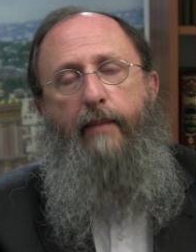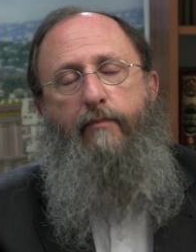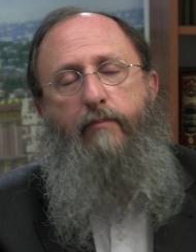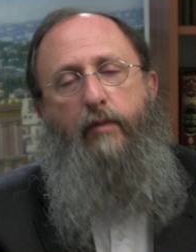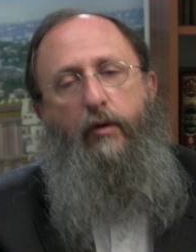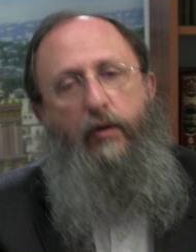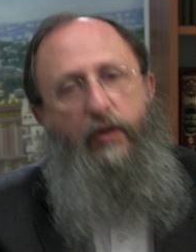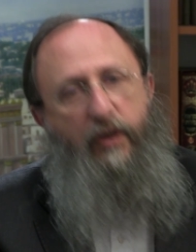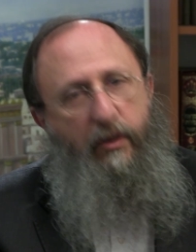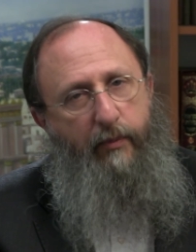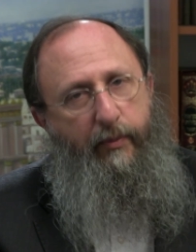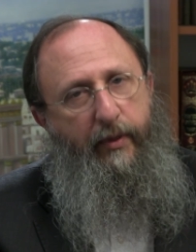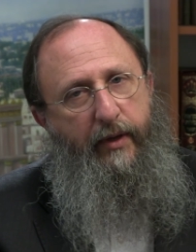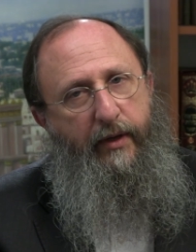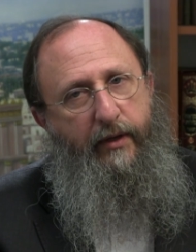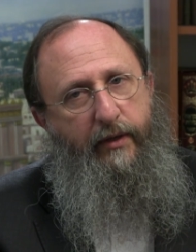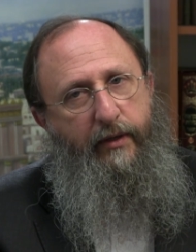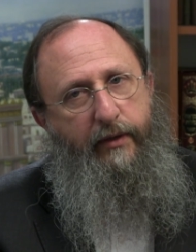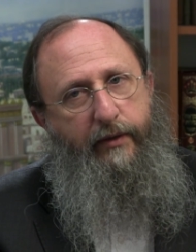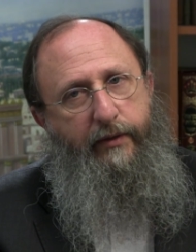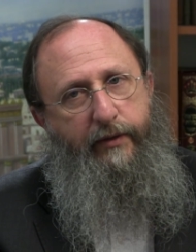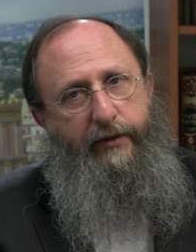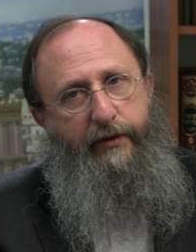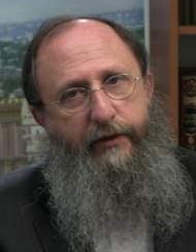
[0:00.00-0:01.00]
Most
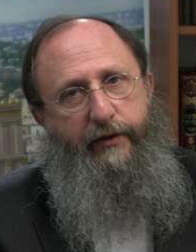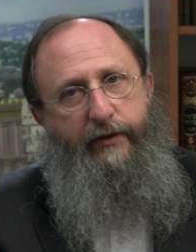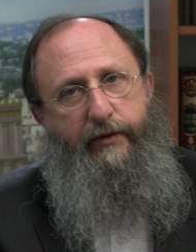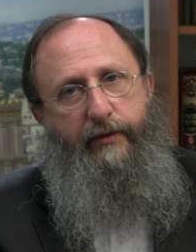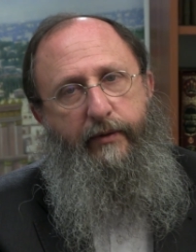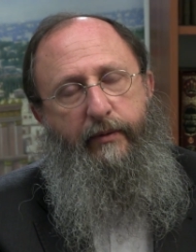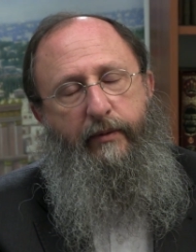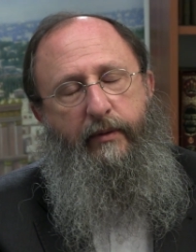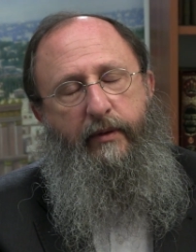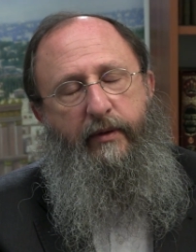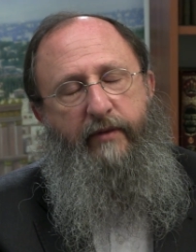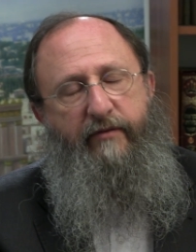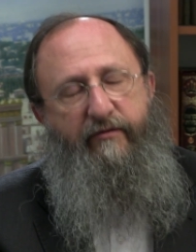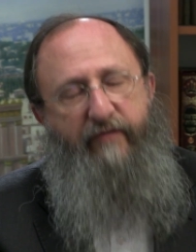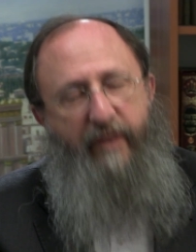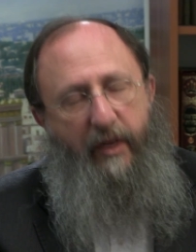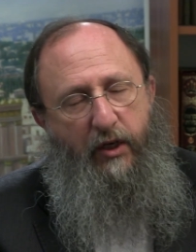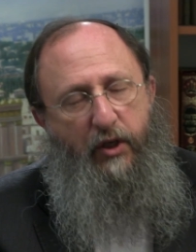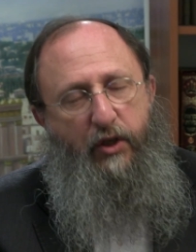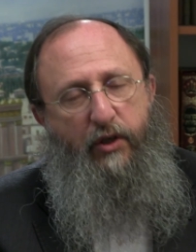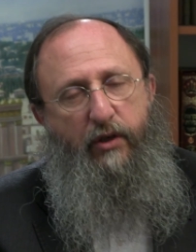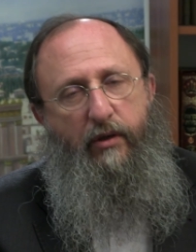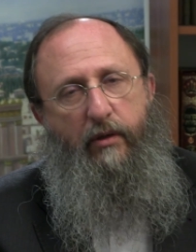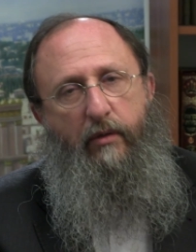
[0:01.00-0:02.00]
opinions, the
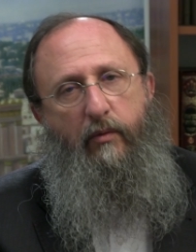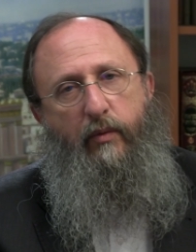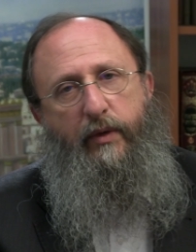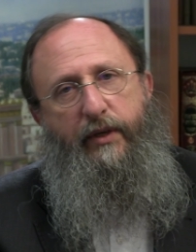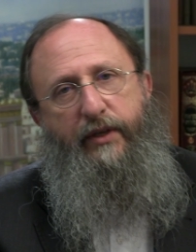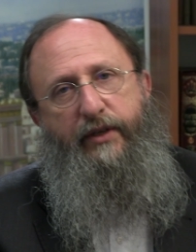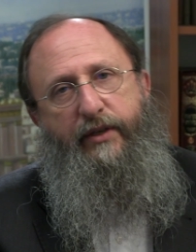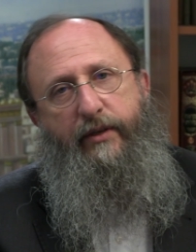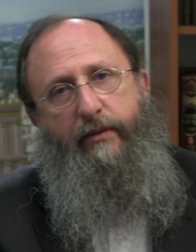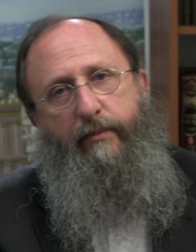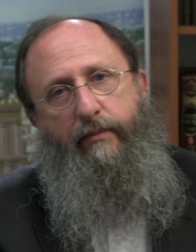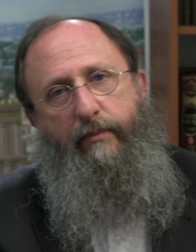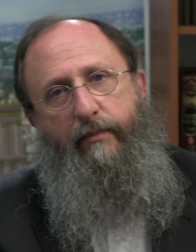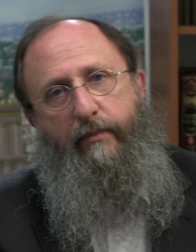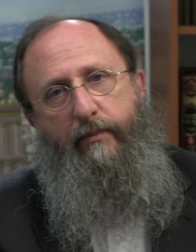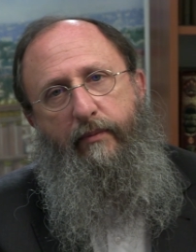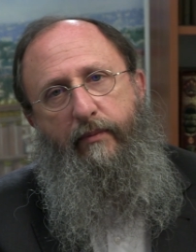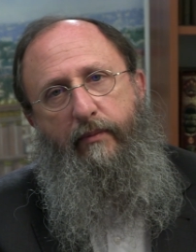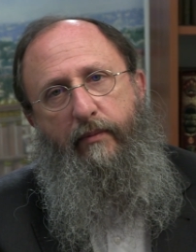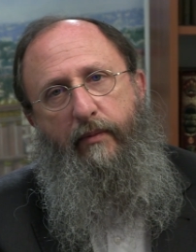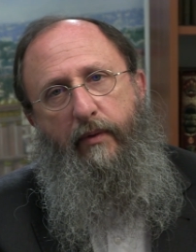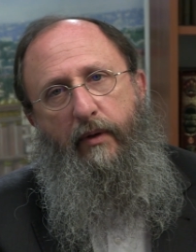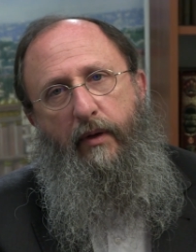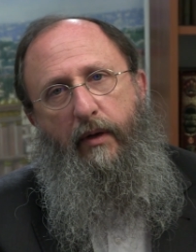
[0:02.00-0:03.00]
conventional wisdom,
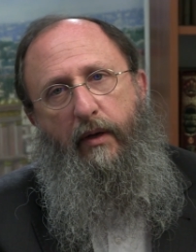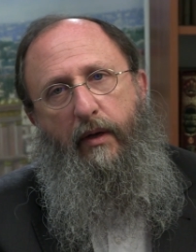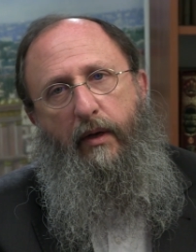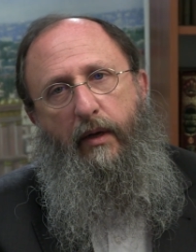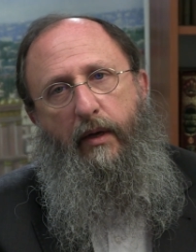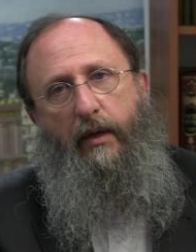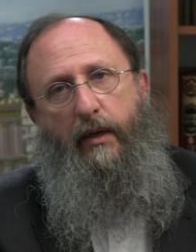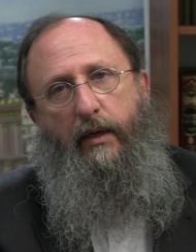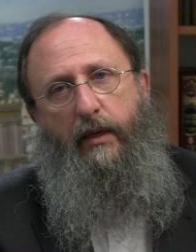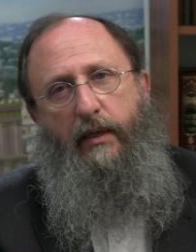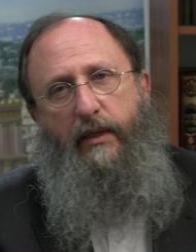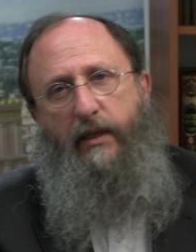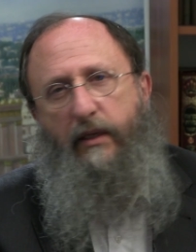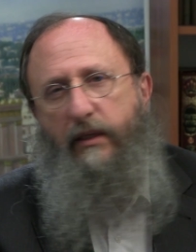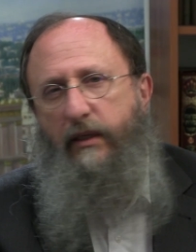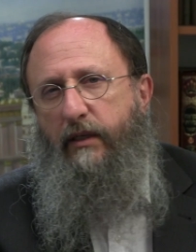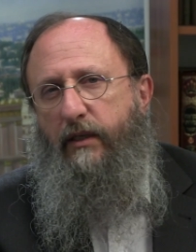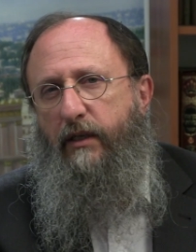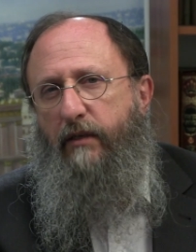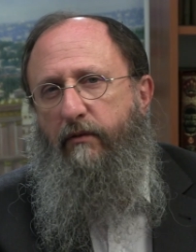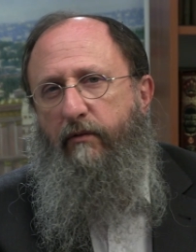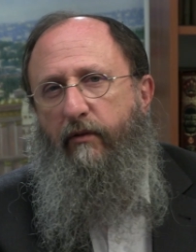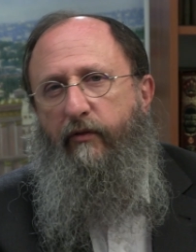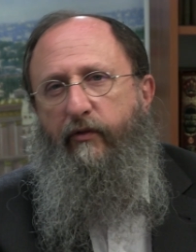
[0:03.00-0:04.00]
is that
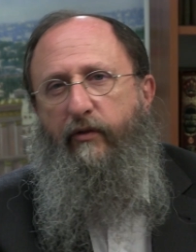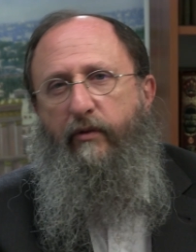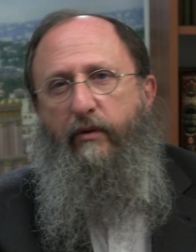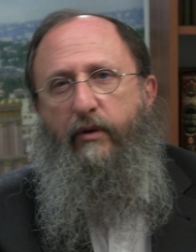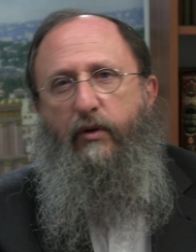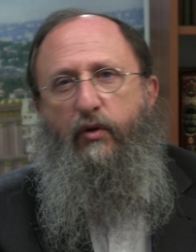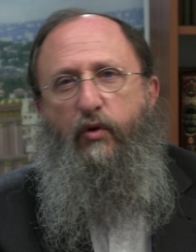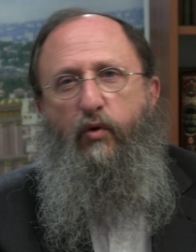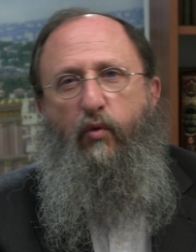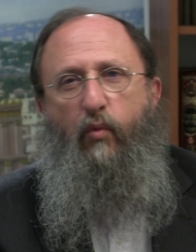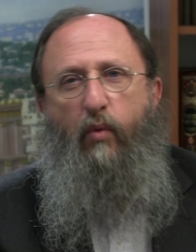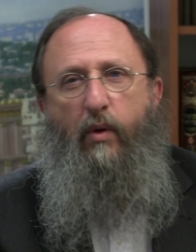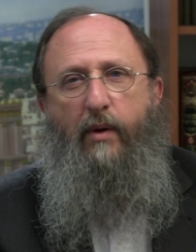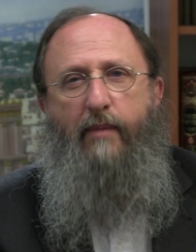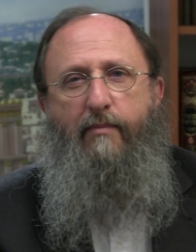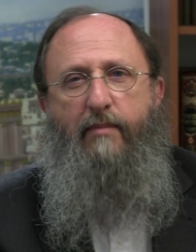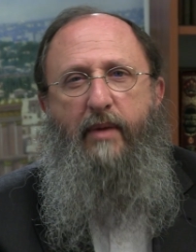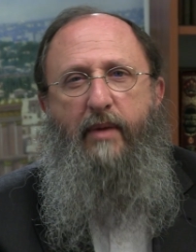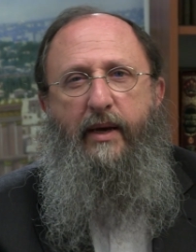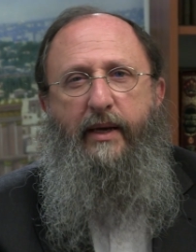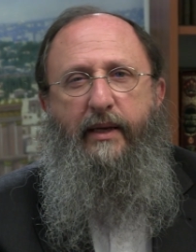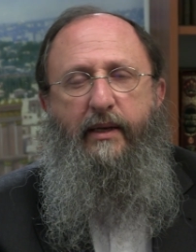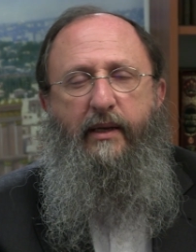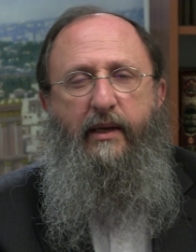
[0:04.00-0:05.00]
this is referring to one
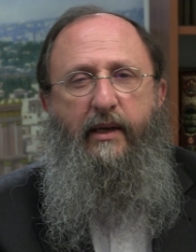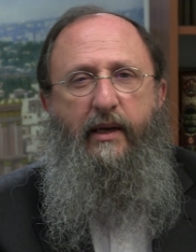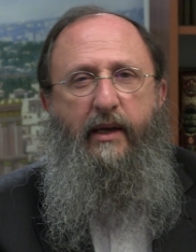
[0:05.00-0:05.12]
might